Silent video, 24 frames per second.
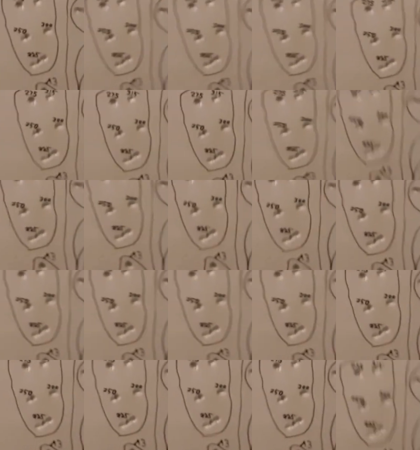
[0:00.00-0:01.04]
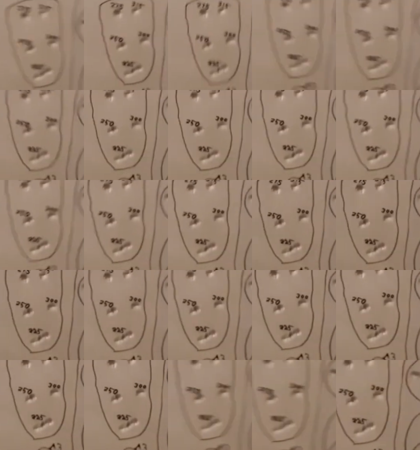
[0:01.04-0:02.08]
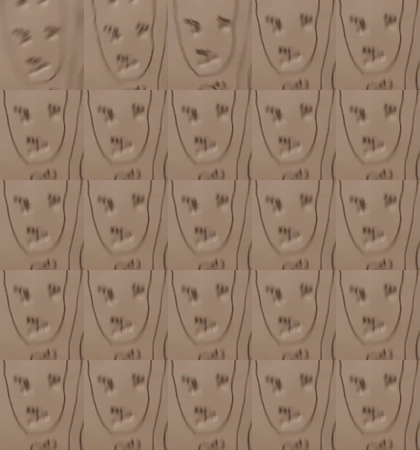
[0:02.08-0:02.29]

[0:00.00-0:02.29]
because I use arrow 3,